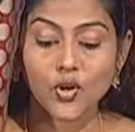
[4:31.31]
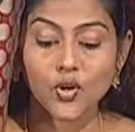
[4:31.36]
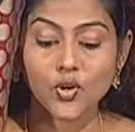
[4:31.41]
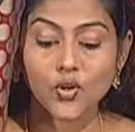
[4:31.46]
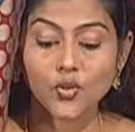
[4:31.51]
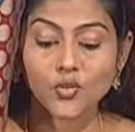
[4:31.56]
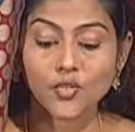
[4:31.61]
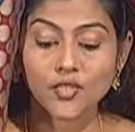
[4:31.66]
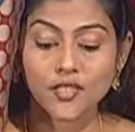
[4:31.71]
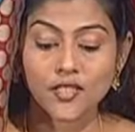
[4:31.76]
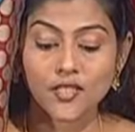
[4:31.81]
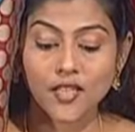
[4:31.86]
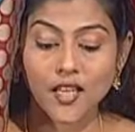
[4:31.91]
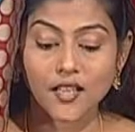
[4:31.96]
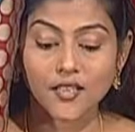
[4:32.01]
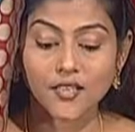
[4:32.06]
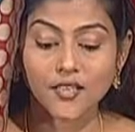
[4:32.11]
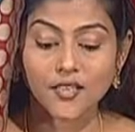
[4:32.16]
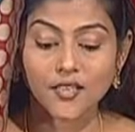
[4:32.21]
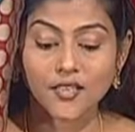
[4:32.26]
whose
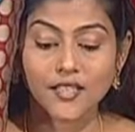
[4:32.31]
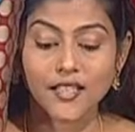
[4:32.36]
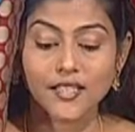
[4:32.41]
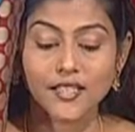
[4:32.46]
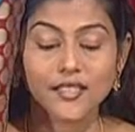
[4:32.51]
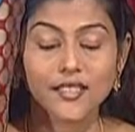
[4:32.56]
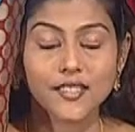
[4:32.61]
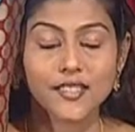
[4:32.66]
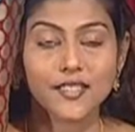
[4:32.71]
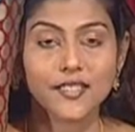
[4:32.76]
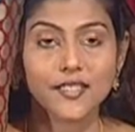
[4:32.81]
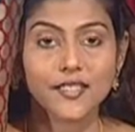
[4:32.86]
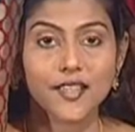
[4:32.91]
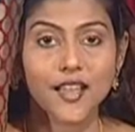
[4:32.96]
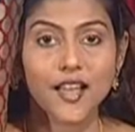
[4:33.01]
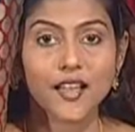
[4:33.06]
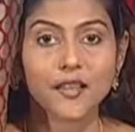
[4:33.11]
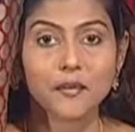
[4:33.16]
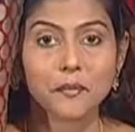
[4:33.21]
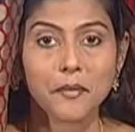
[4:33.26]
son this
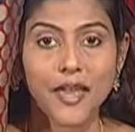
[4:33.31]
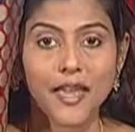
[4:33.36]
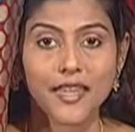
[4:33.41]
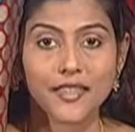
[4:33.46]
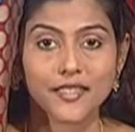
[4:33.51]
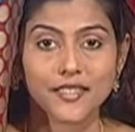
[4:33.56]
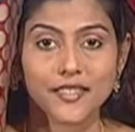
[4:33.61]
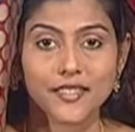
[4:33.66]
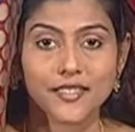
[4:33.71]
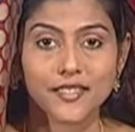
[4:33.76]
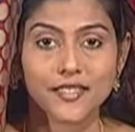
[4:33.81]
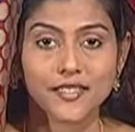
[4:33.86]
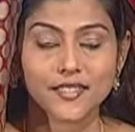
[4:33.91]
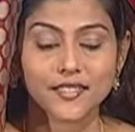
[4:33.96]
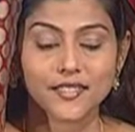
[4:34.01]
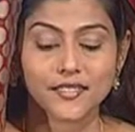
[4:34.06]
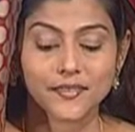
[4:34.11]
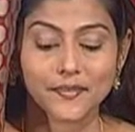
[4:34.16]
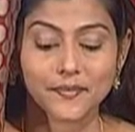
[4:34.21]
young man is.